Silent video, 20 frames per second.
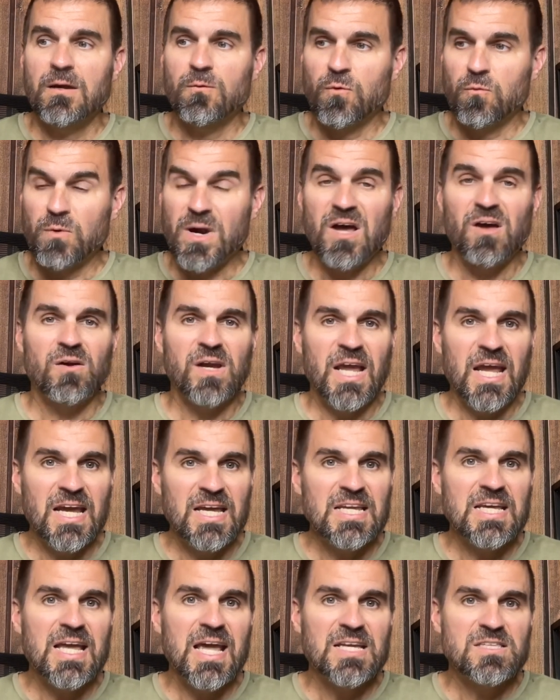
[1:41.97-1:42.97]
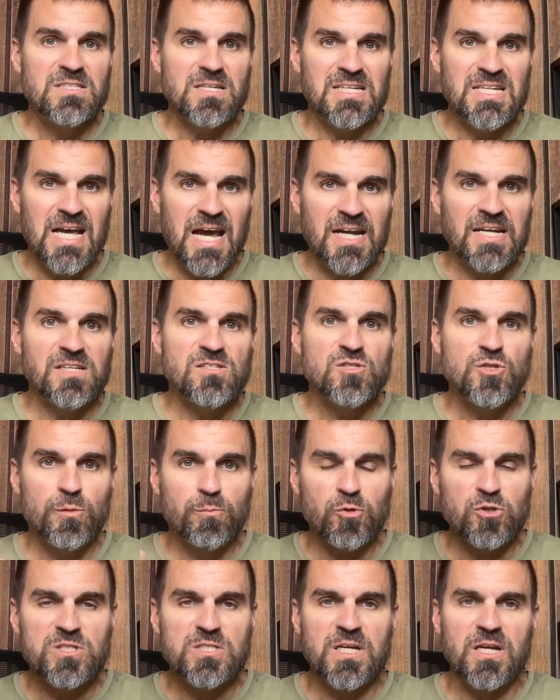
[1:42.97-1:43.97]
around 88 to
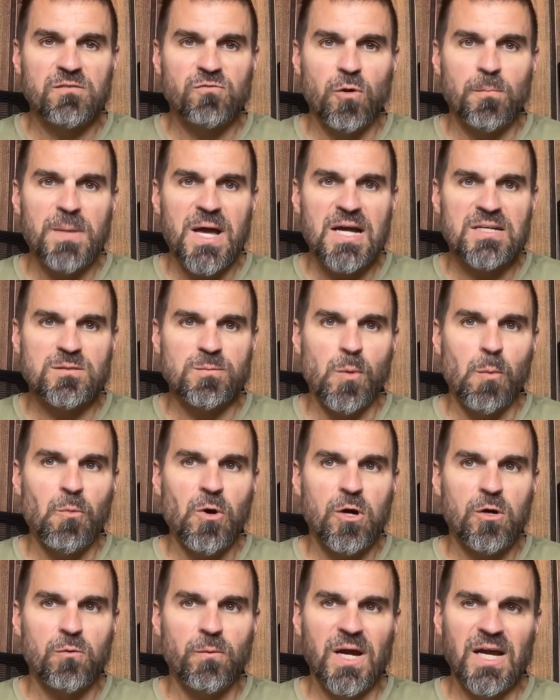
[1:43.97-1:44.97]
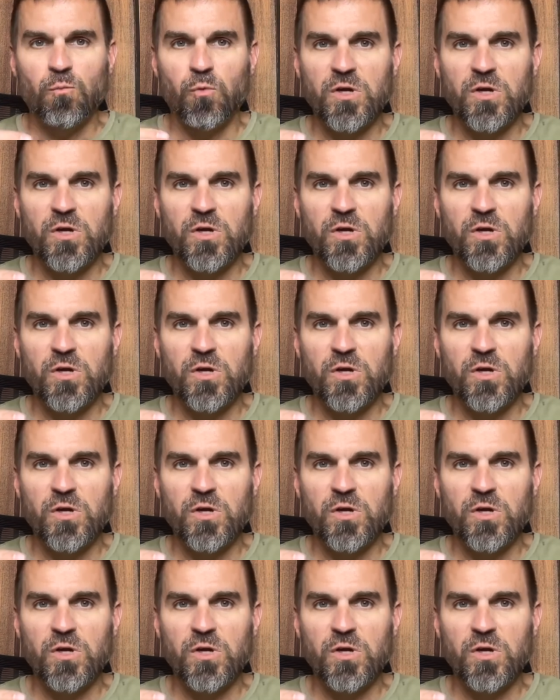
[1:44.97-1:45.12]
92% of our maximum heart rate.